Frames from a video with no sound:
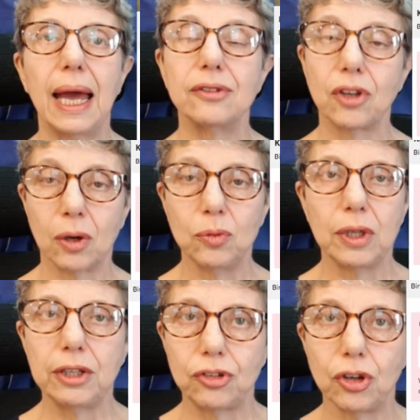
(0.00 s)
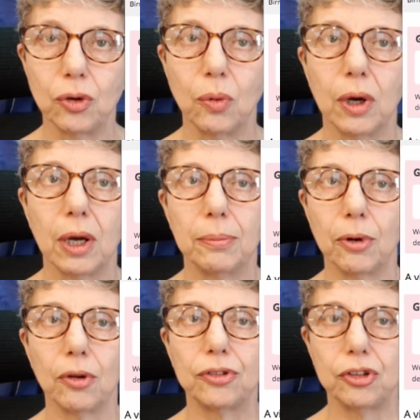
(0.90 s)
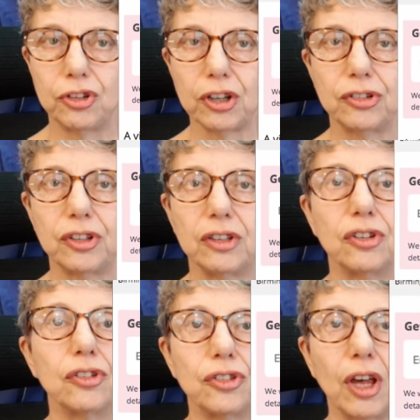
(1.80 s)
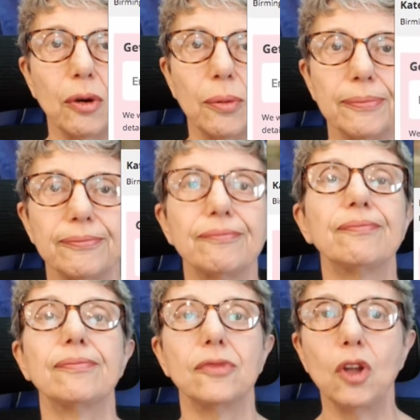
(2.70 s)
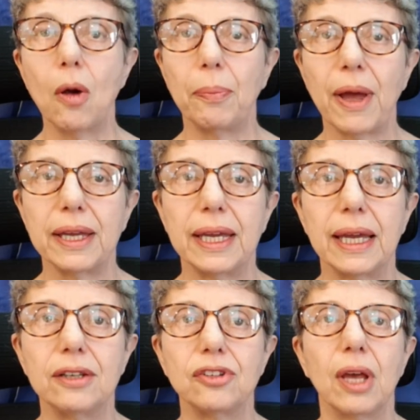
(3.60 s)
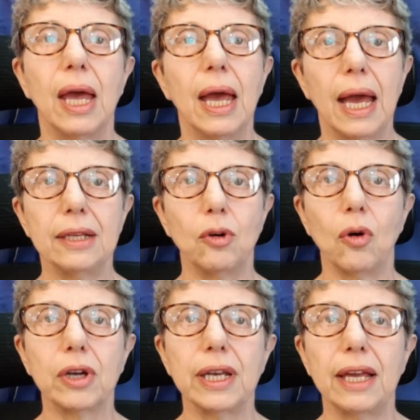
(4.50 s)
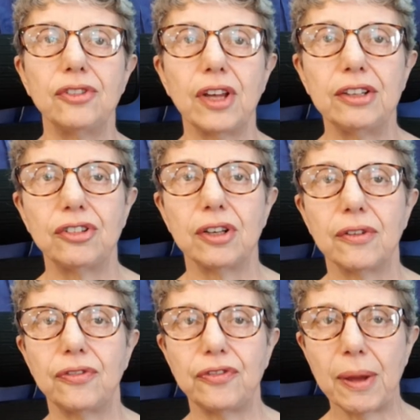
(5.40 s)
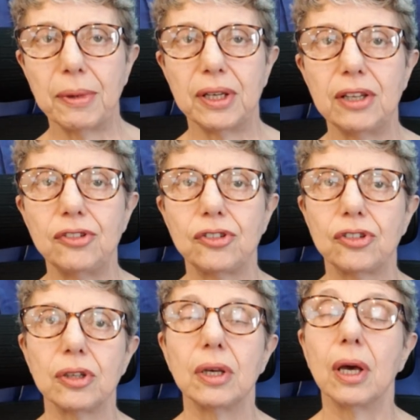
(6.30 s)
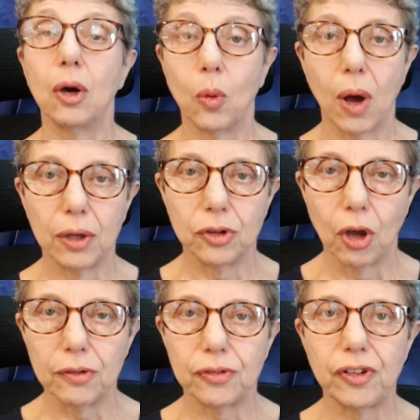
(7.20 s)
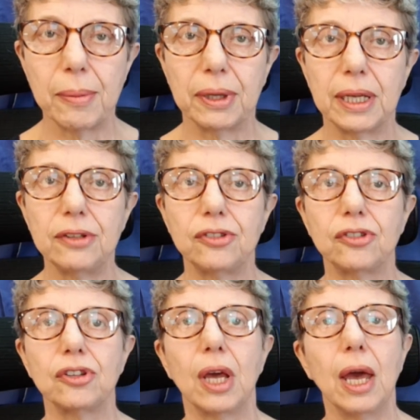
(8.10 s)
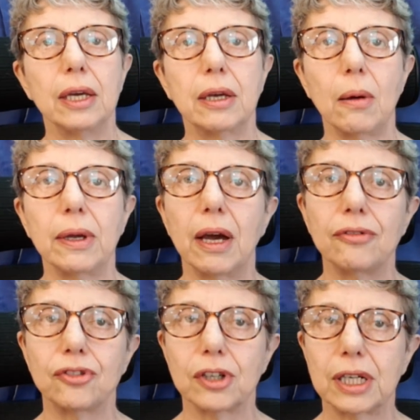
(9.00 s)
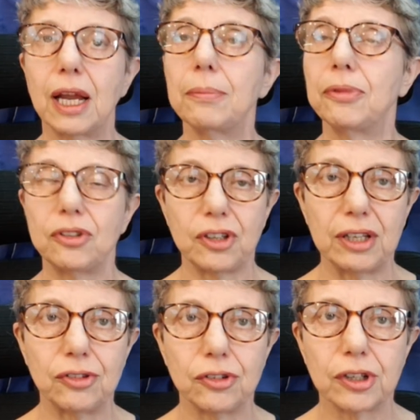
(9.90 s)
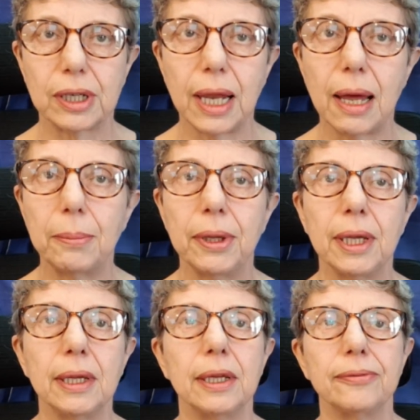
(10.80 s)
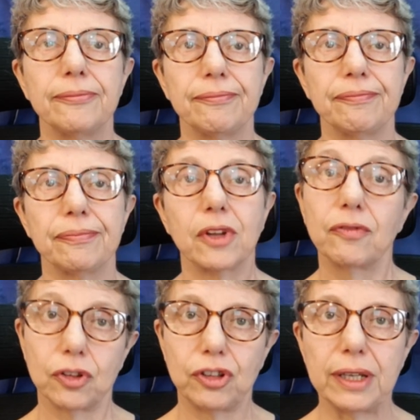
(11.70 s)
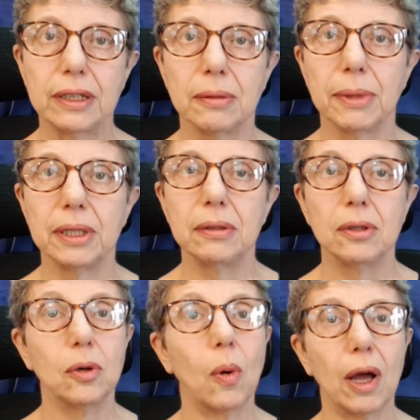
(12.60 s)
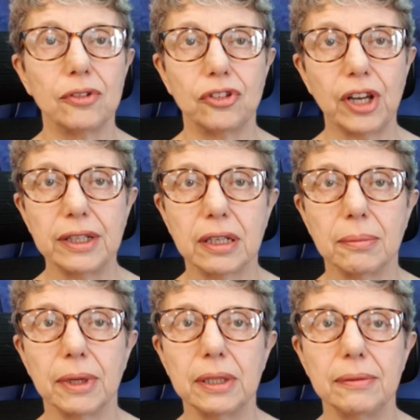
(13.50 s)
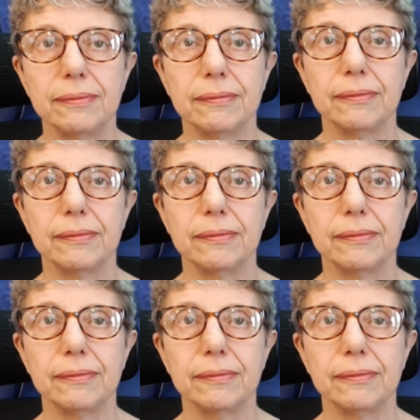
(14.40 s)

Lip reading: and only 2 brought to justice. So, Not Buying It, an organisation of feminists who are not feminists, going after a club that isn't a club, for gentlemen who aren't gentlemen.